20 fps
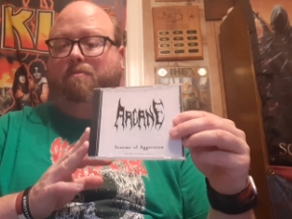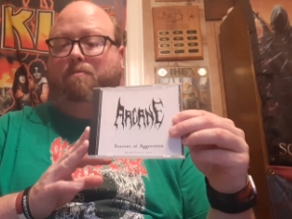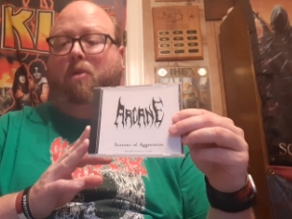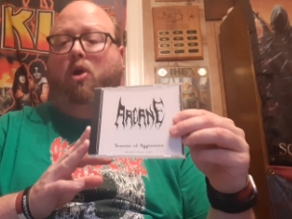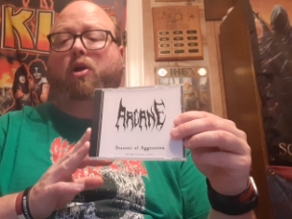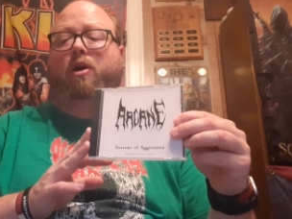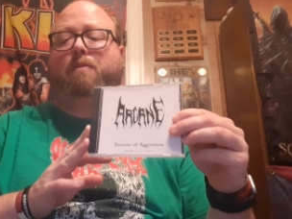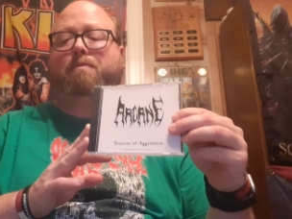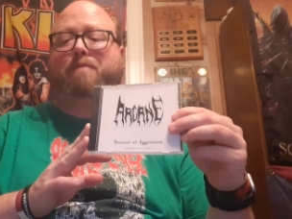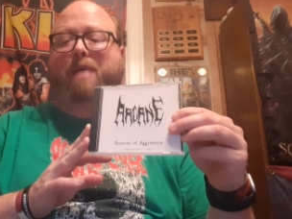
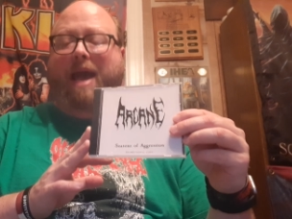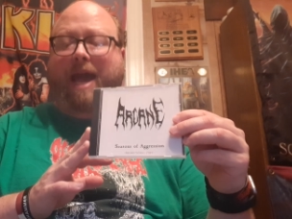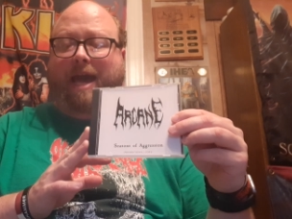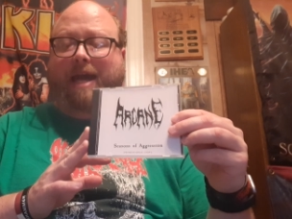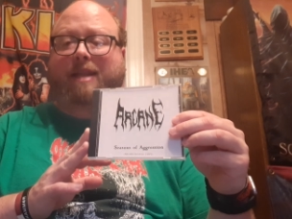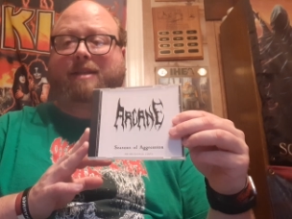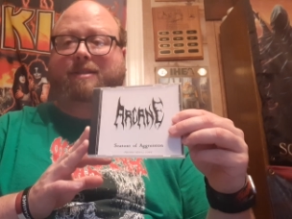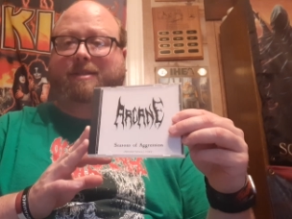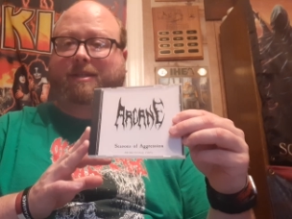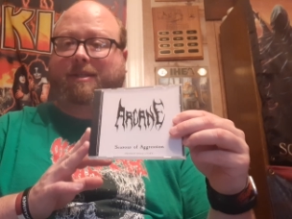Mark
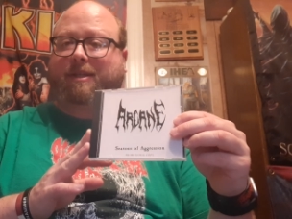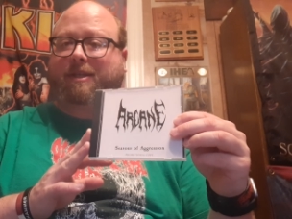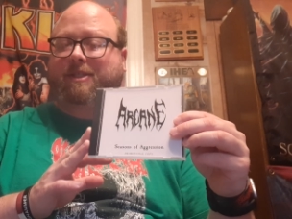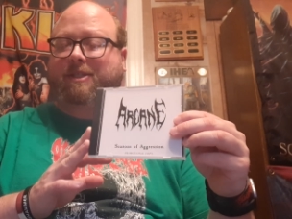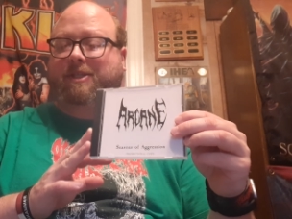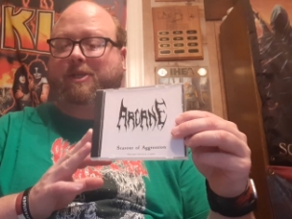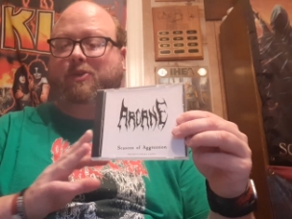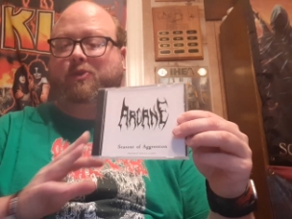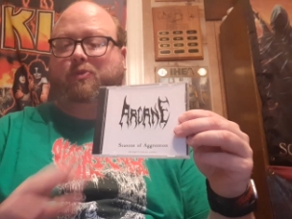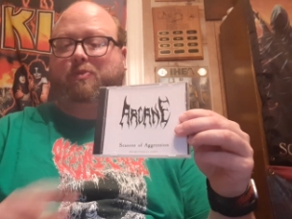Pattison,
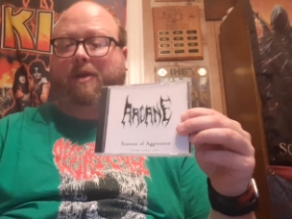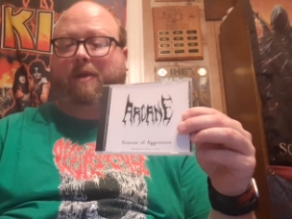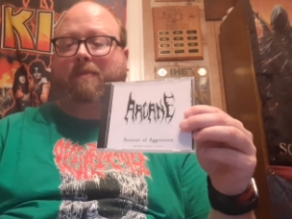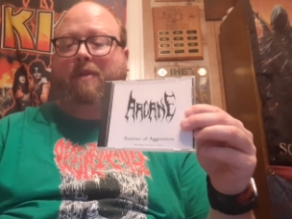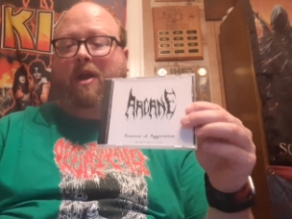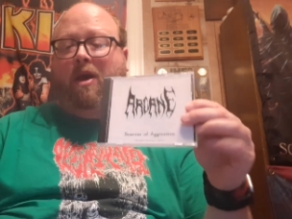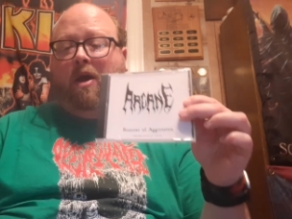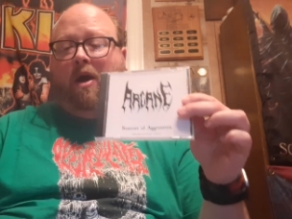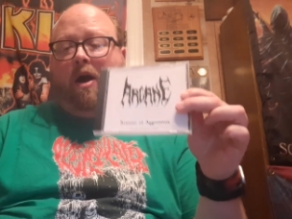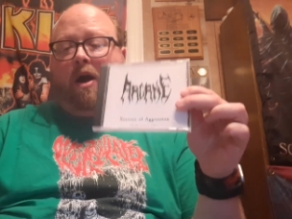excuse me,
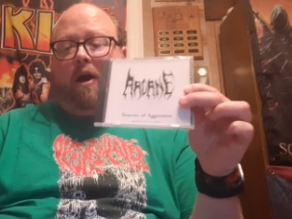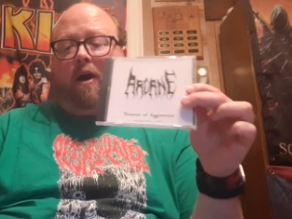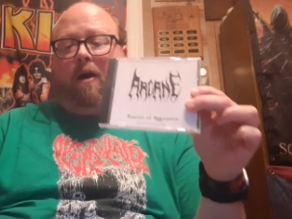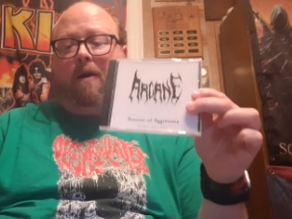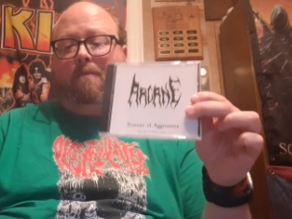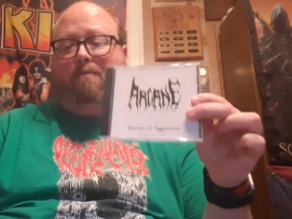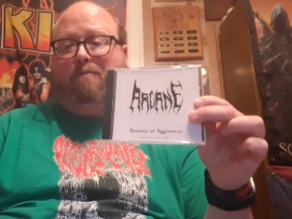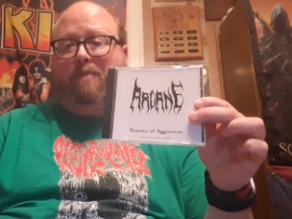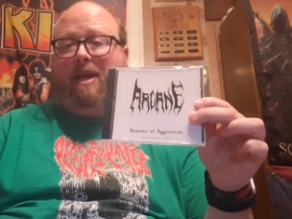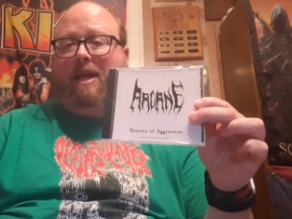
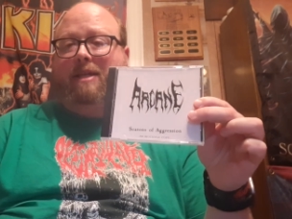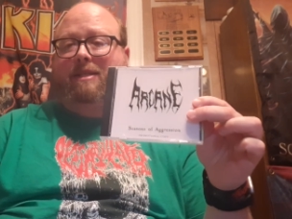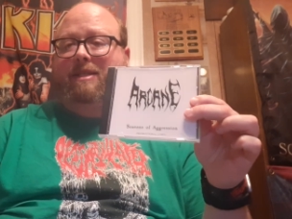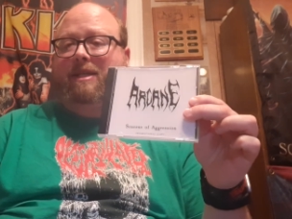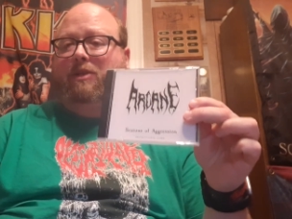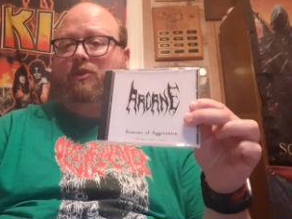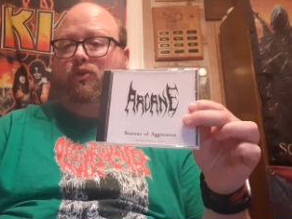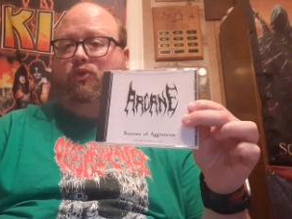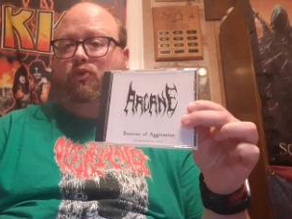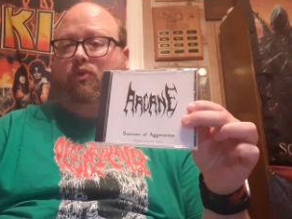on bass
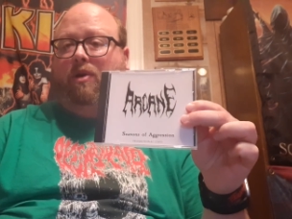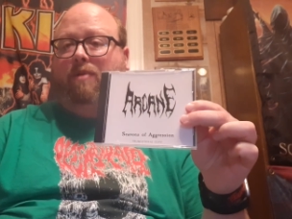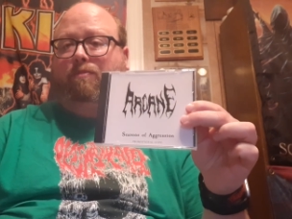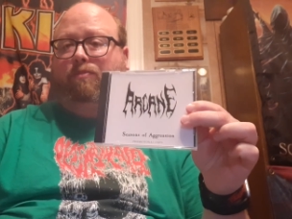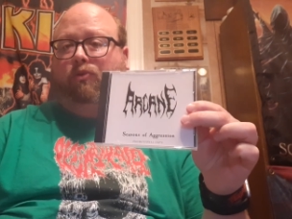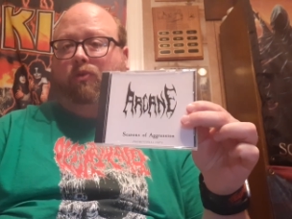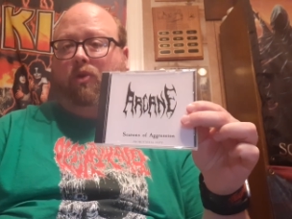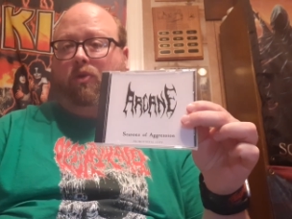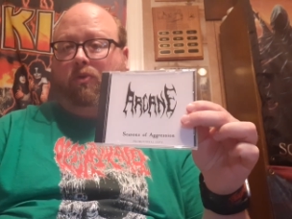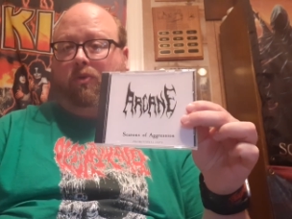and drum
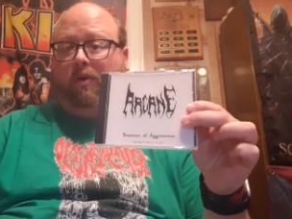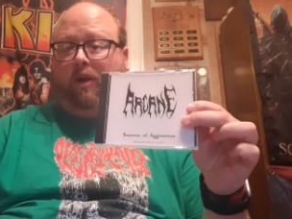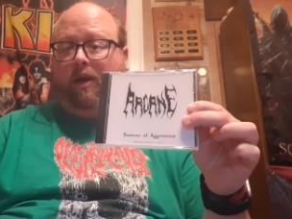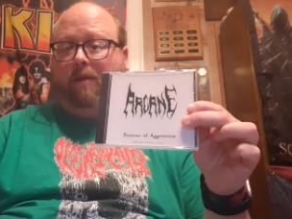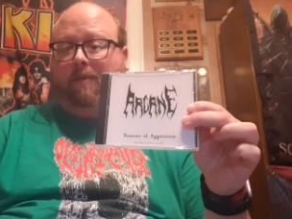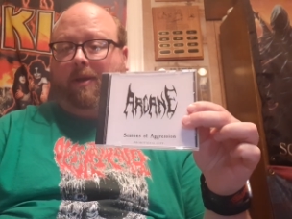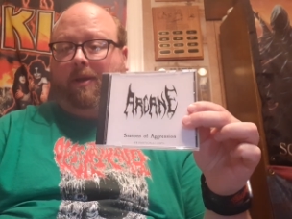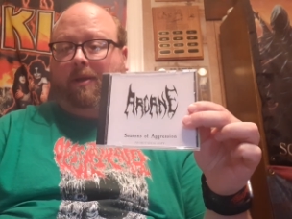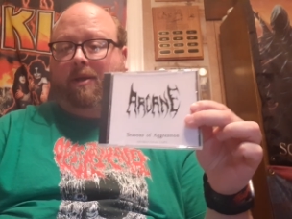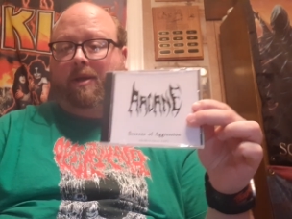
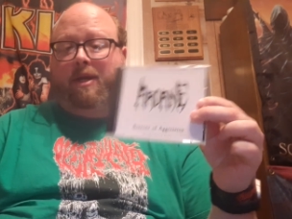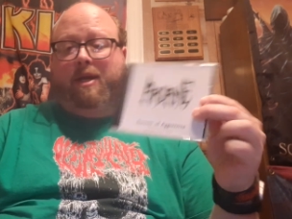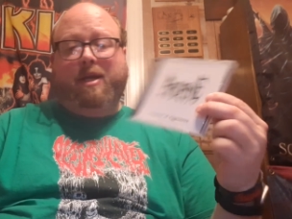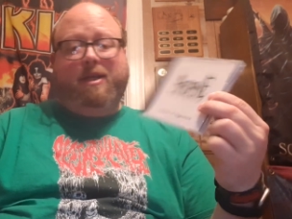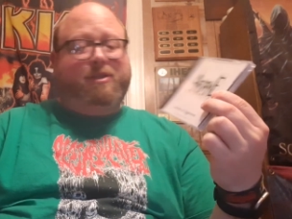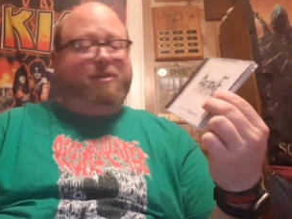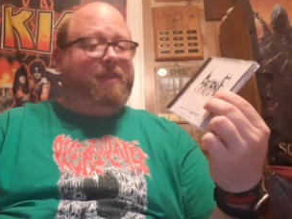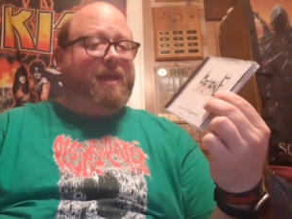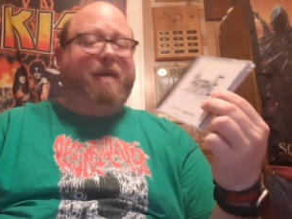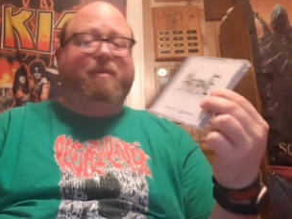programming.
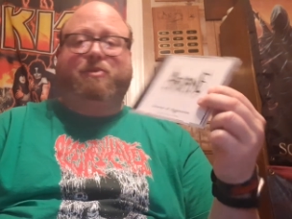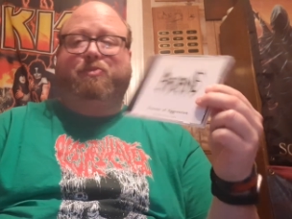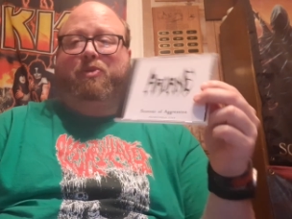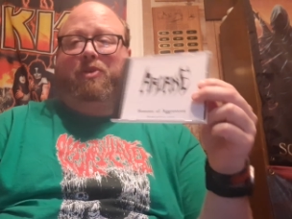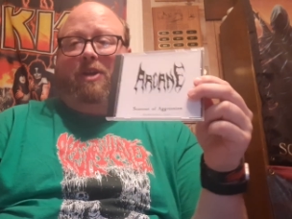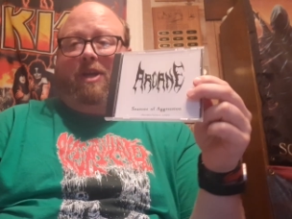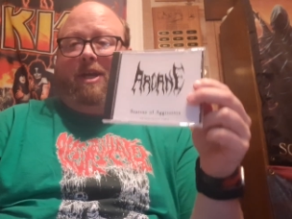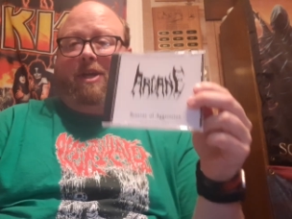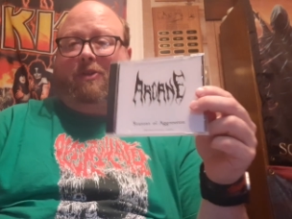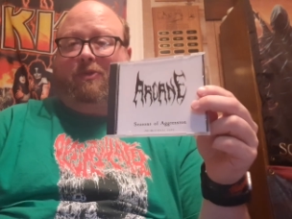So that was
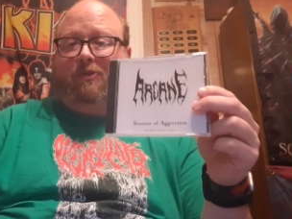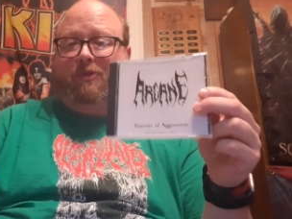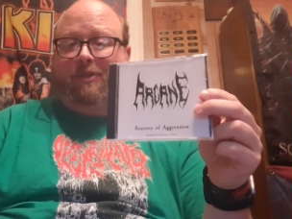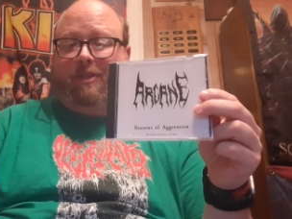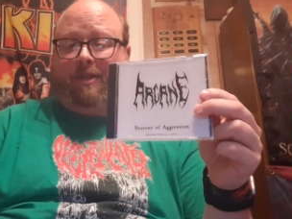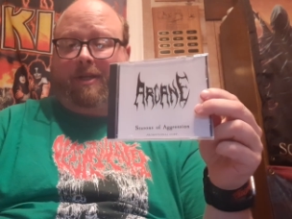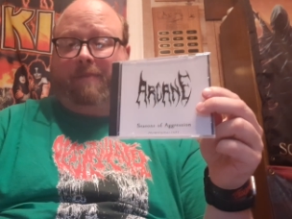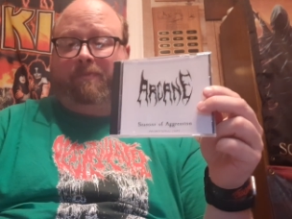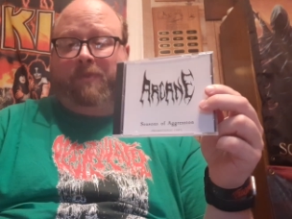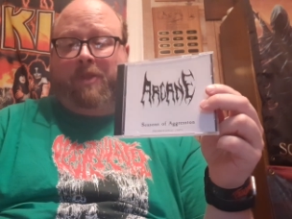pretty
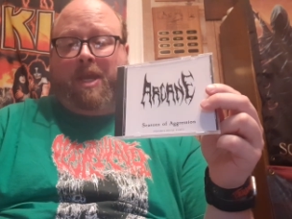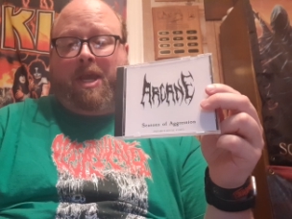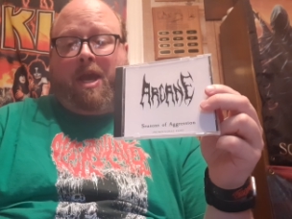interesting.